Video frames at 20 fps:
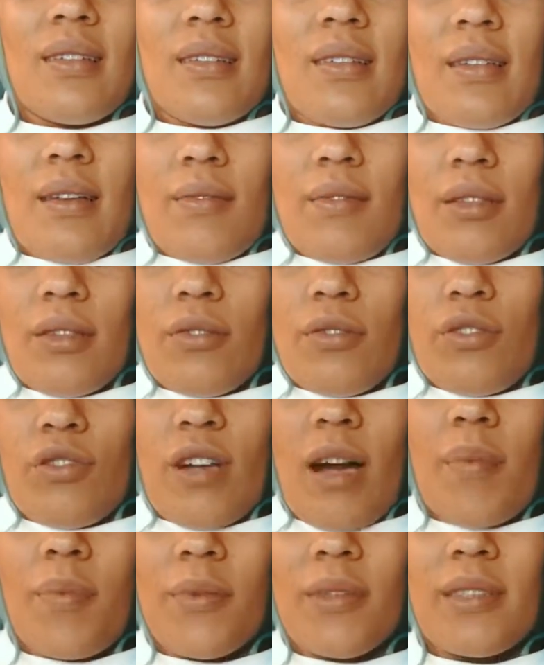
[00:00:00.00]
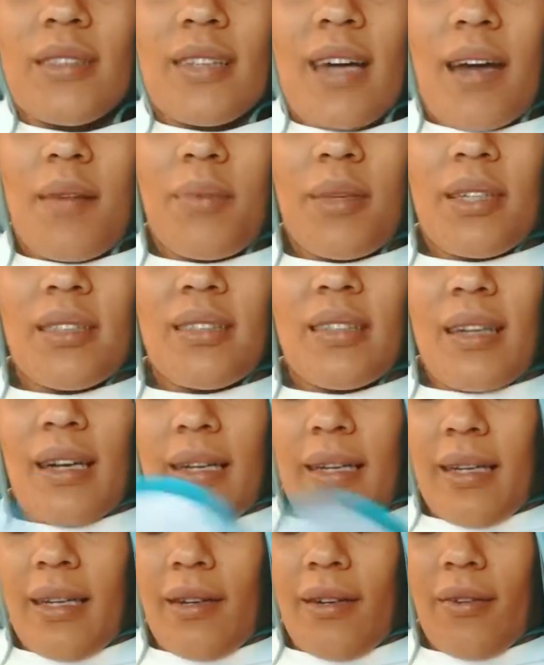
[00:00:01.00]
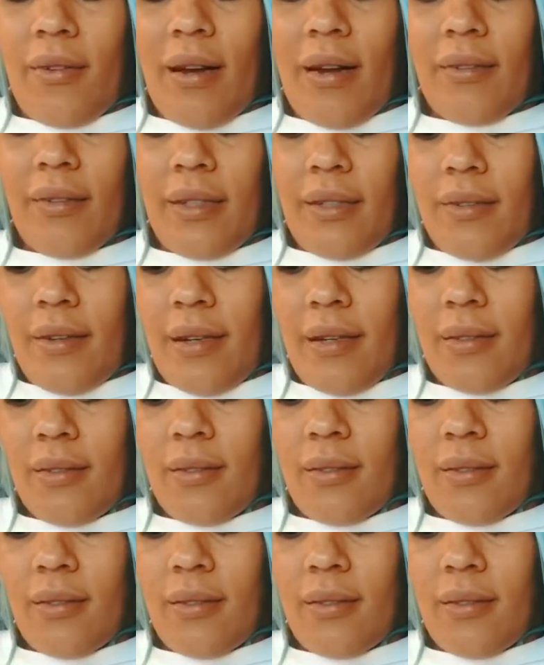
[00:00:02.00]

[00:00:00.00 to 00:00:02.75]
I'm gonna strap one side because you got to get it around you, right?